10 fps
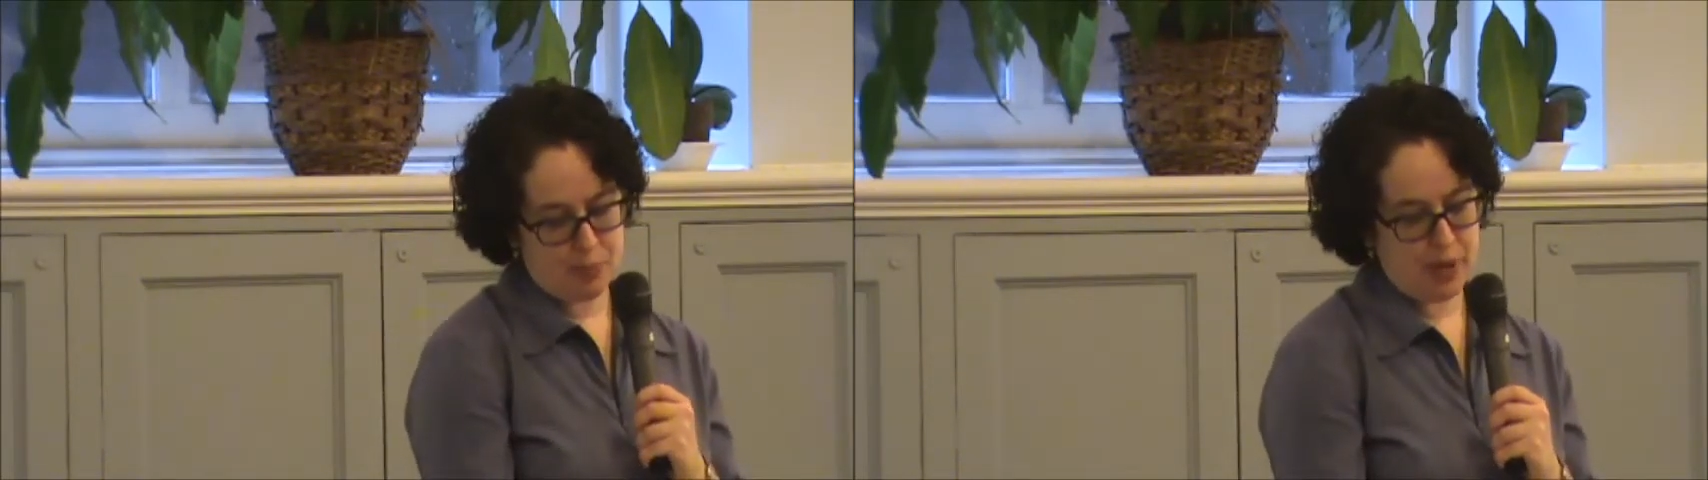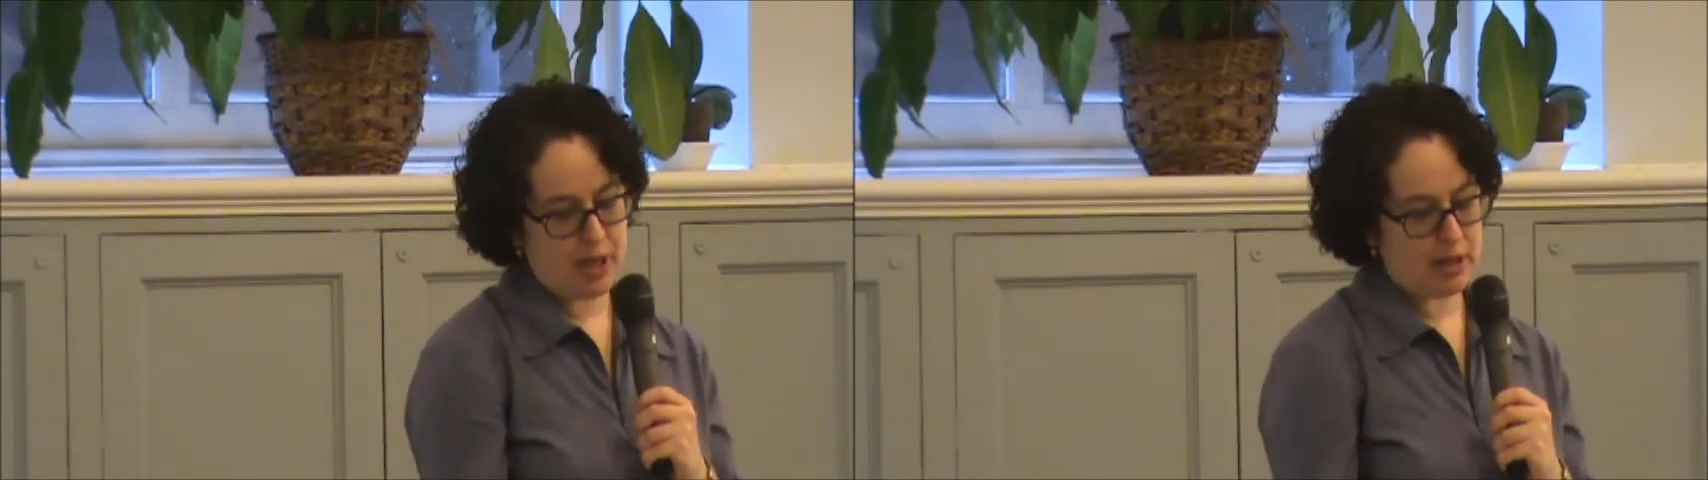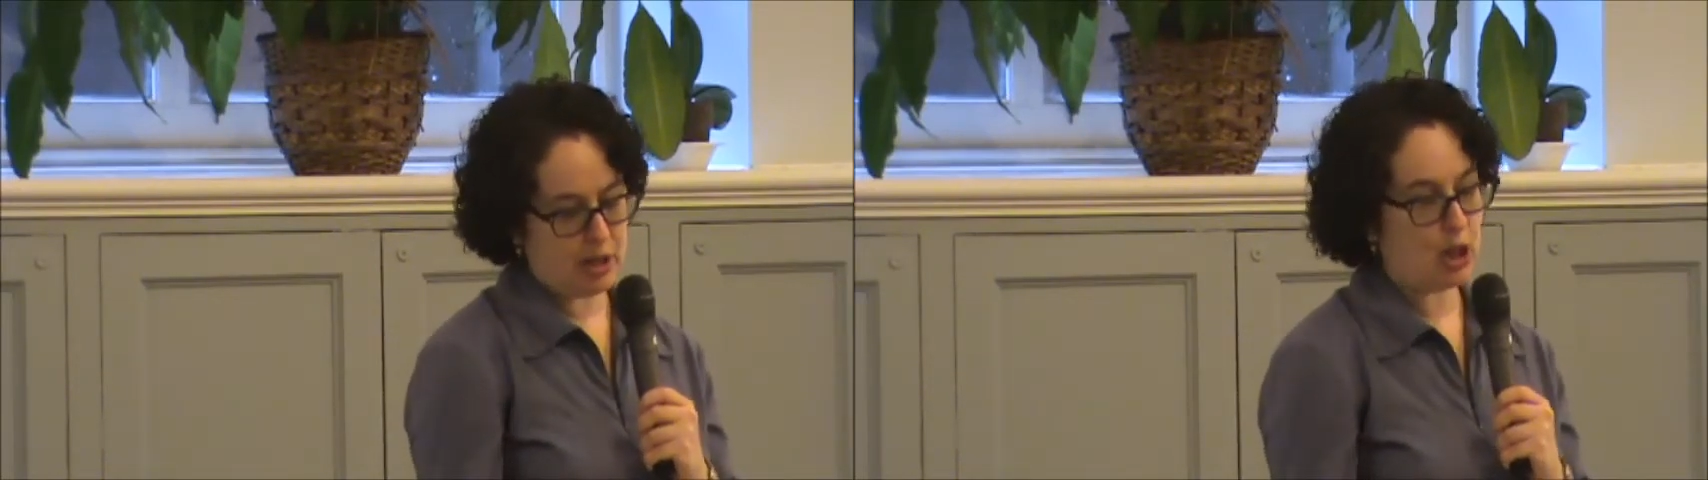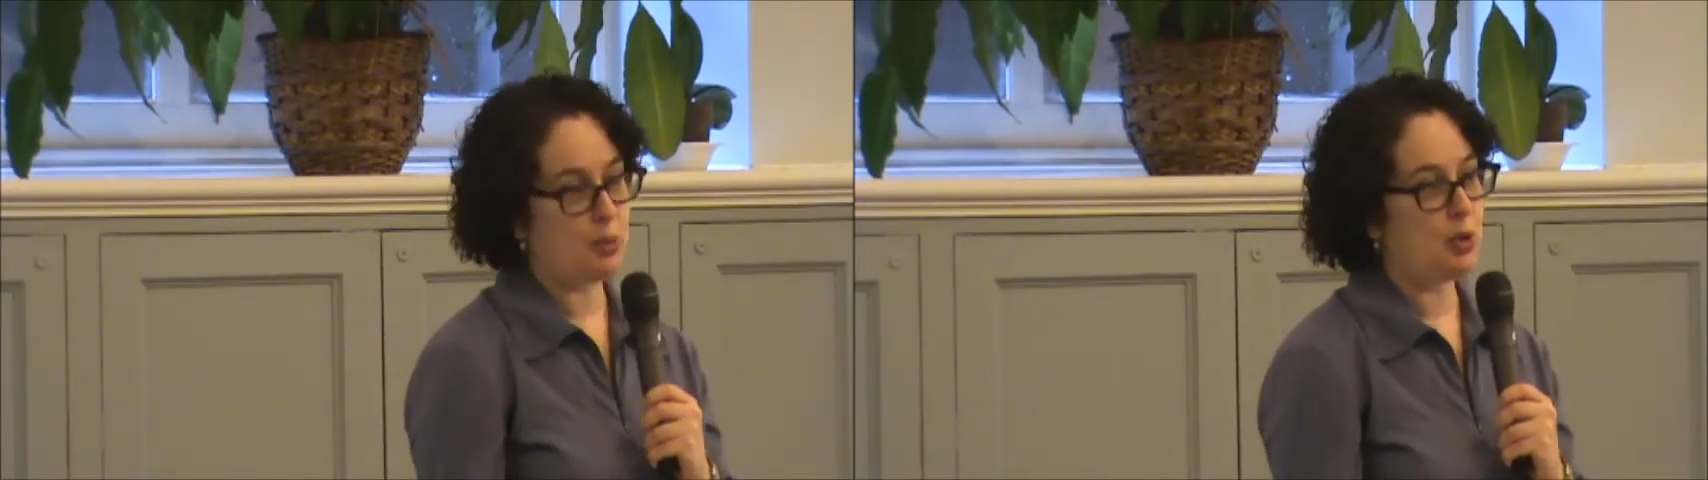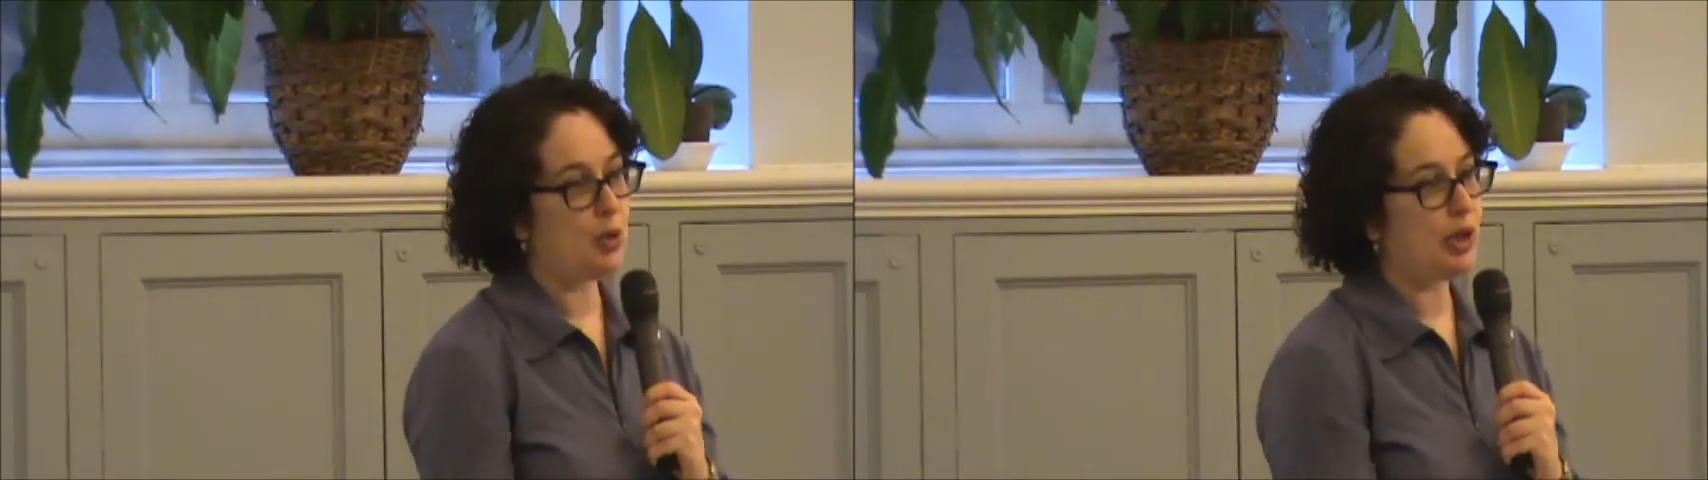being in a
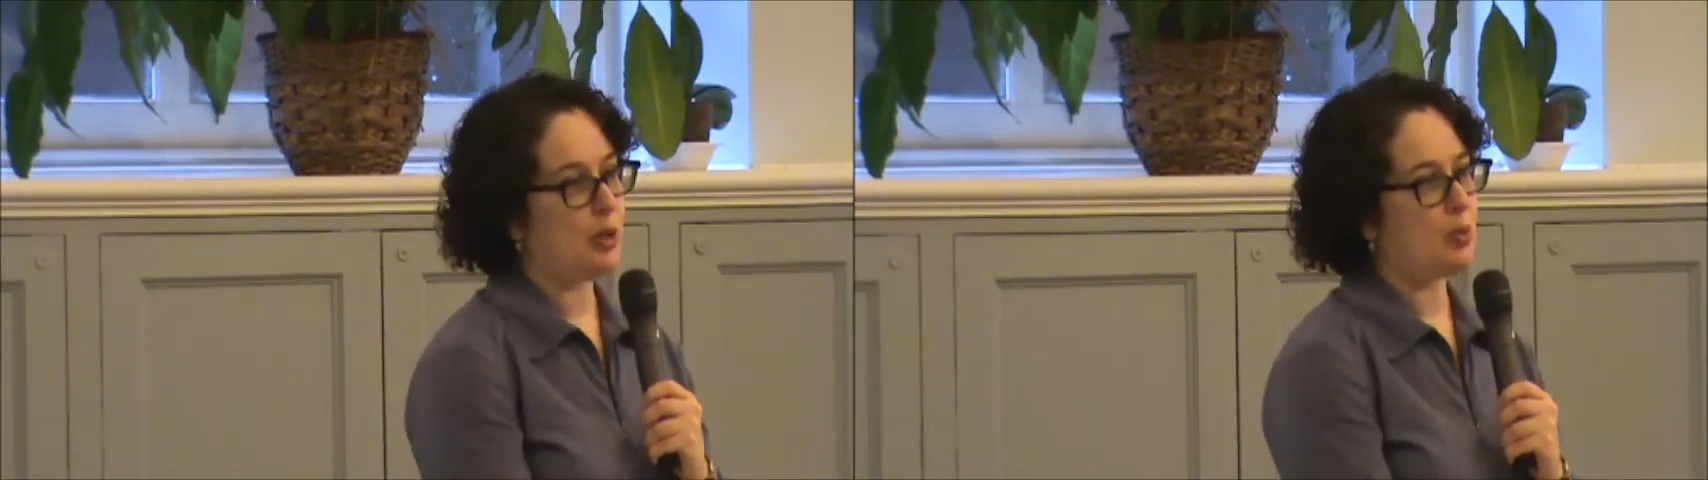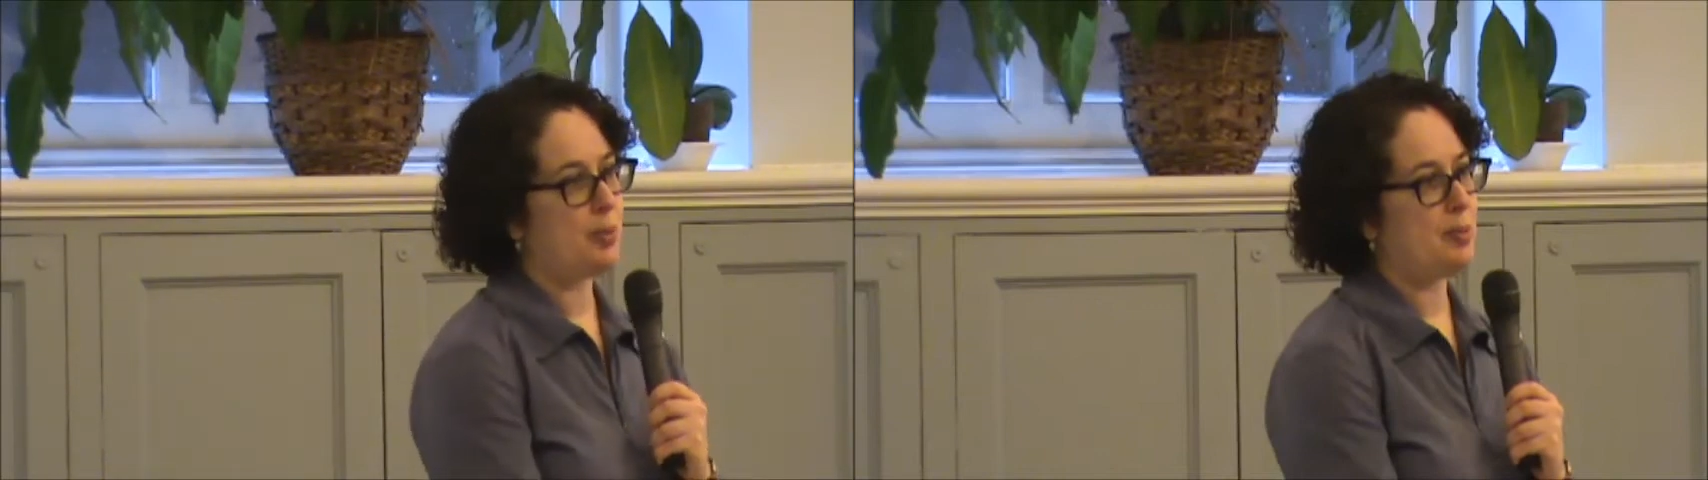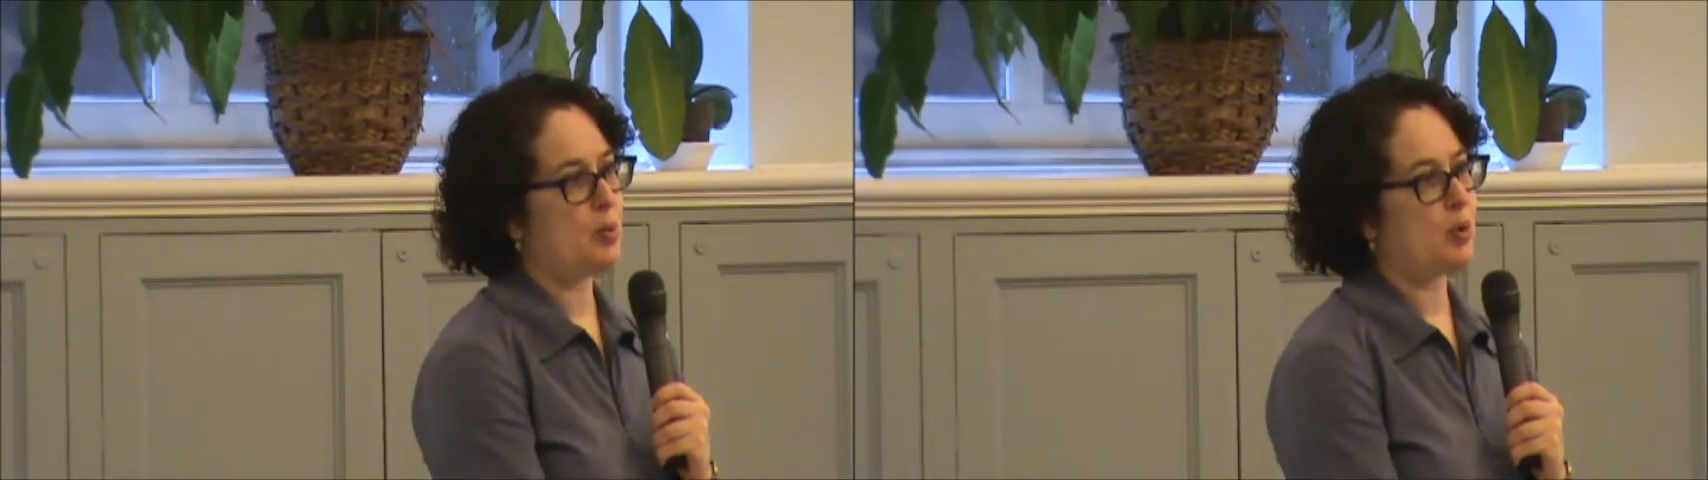community where people